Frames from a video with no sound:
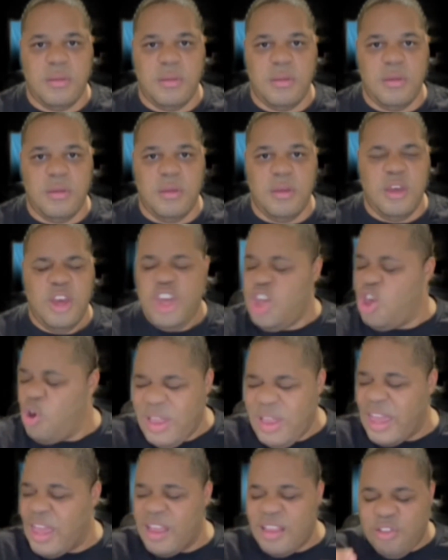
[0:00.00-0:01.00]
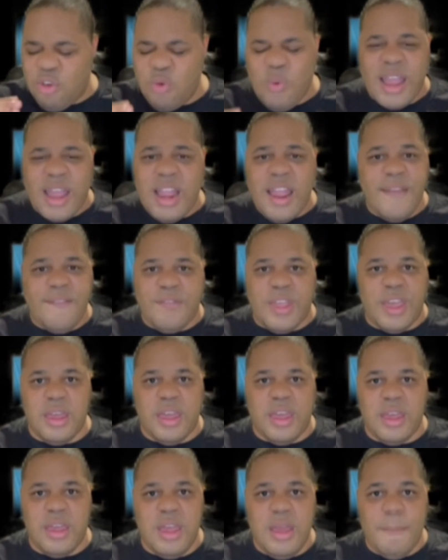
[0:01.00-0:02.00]
You didn't do anything
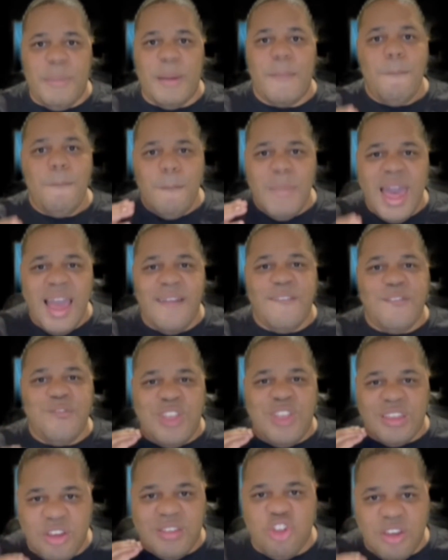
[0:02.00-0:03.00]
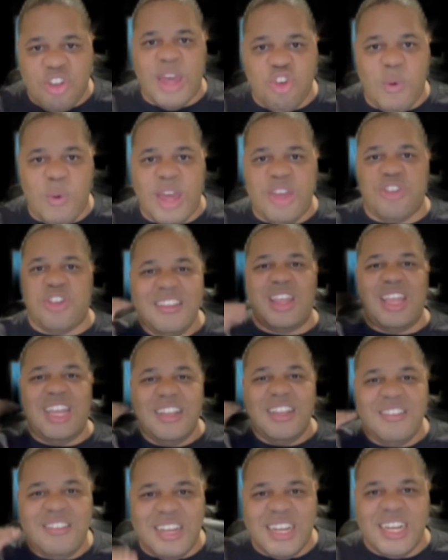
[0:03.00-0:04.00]
but make the situation
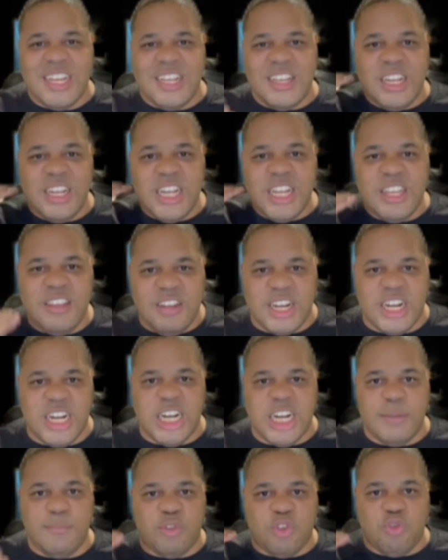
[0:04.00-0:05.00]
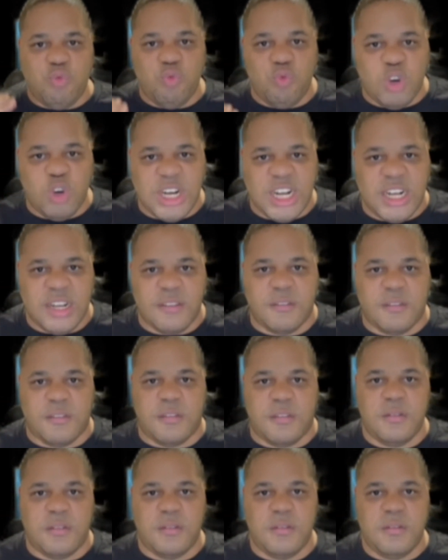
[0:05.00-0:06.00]
10 times worse.
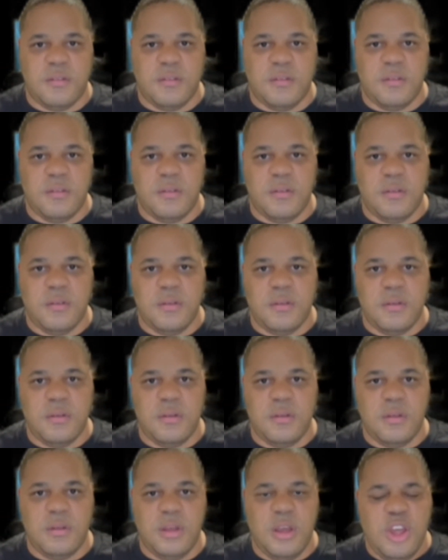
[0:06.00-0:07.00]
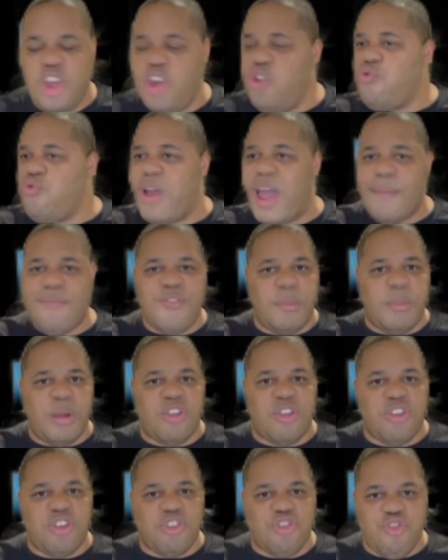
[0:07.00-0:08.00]
You read from a
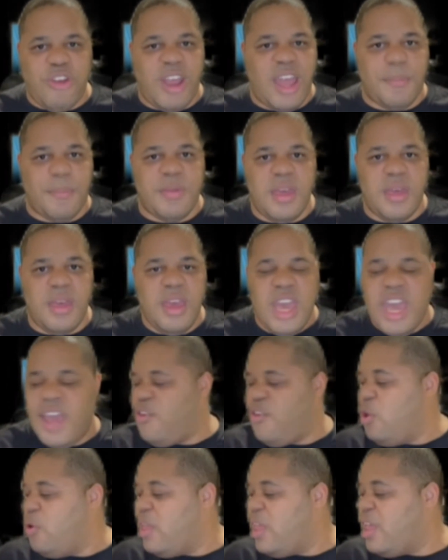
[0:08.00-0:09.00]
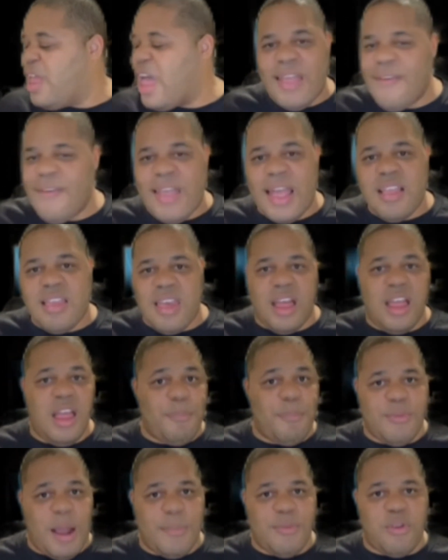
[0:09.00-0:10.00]
script. If you didn't have that
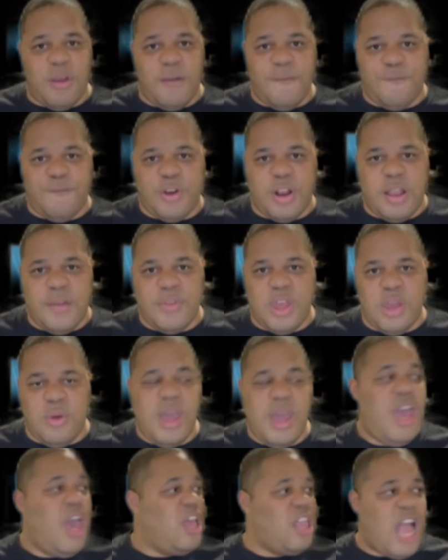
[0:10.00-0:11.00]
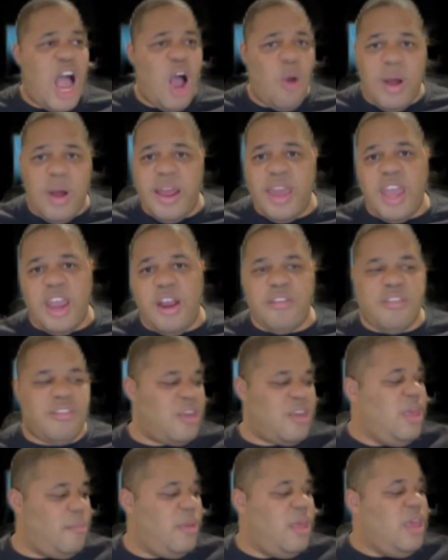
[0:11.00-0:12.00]
teleprompter in front of you, and I don't want to hear
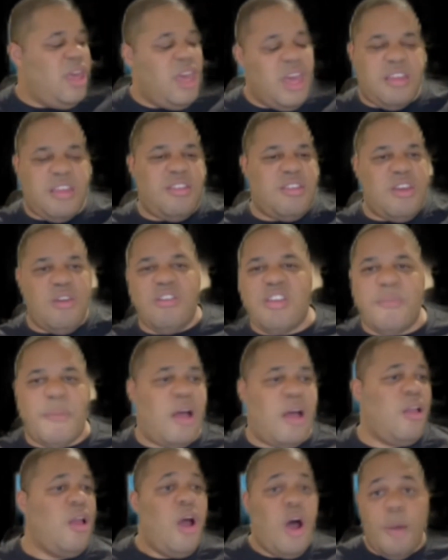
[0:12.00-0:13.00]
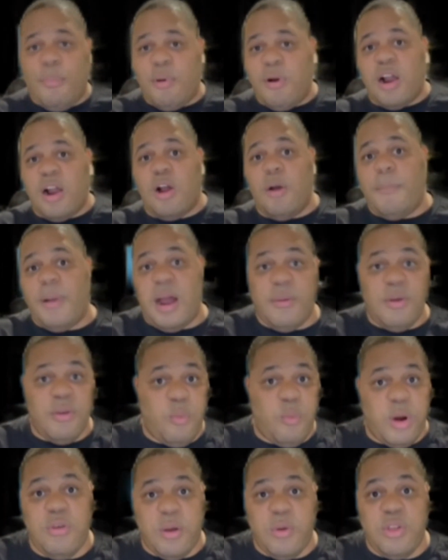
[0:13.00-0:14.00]
some excuse about Barack
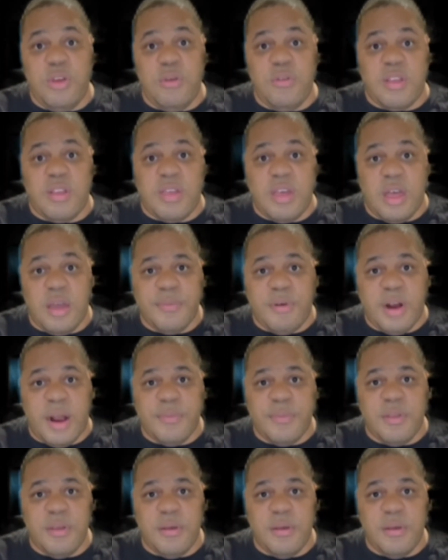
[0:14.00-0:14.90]
Obama used the teleprompter.